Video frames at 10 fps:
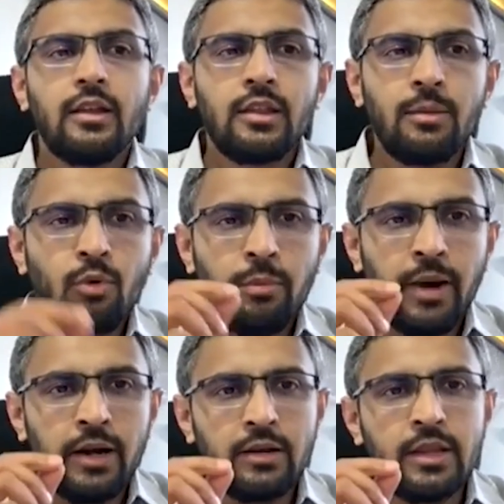The
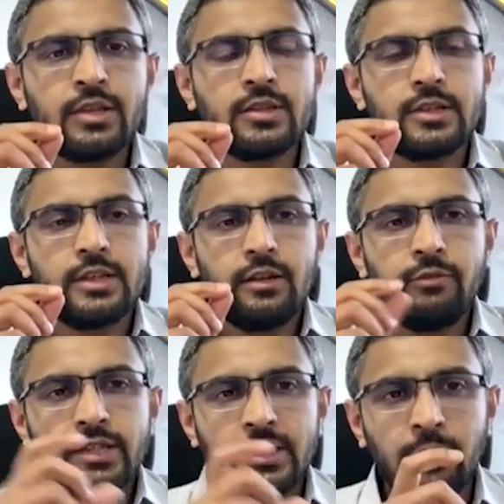moment this
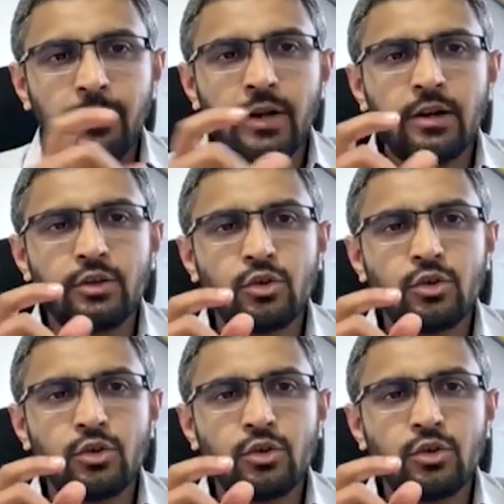vesting period